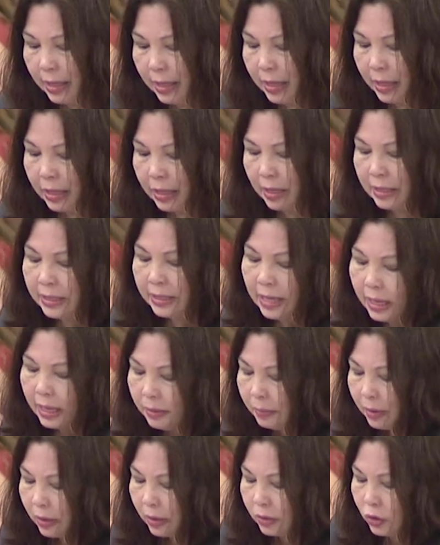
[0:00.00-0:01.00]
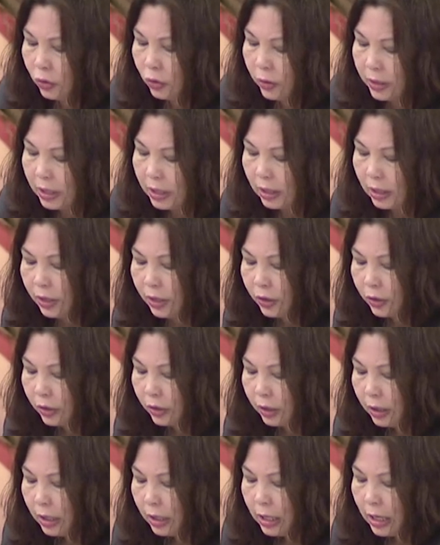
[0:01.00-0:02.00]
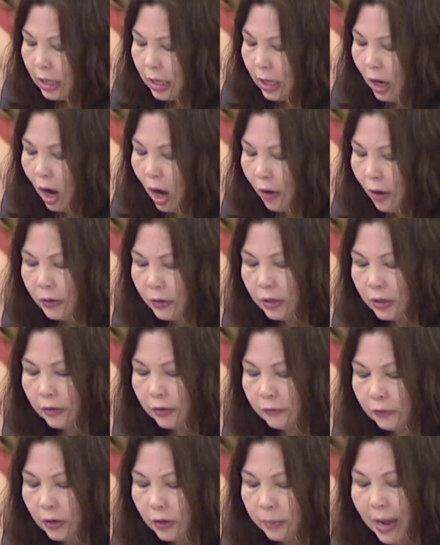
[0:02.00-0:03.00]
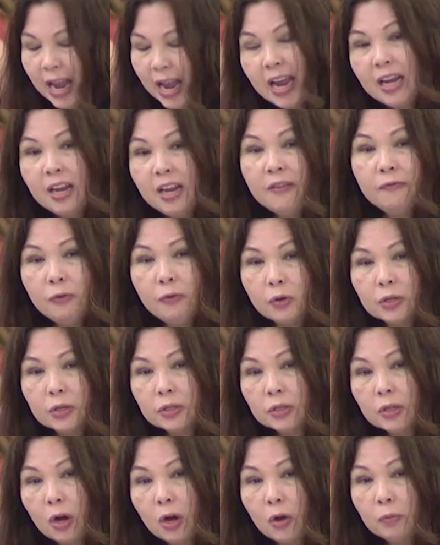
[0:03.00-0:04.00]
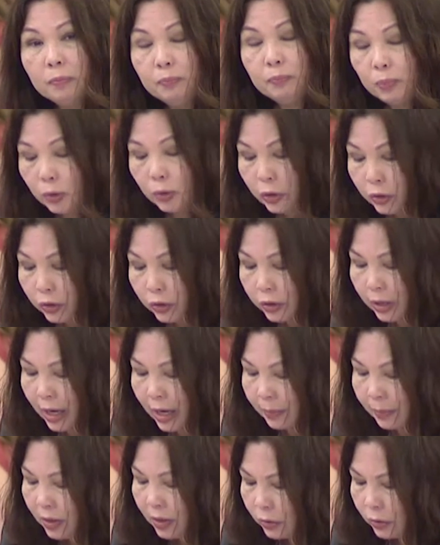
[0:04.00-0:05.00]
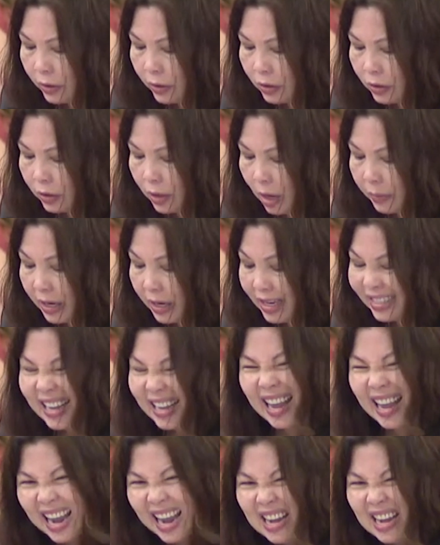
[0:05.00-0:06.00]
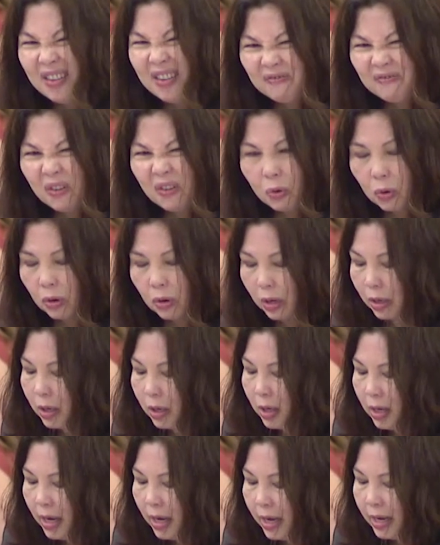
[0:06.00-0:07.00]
that the then Majority Leader offered to confirm 84 stalled Bush administration nominees, 84,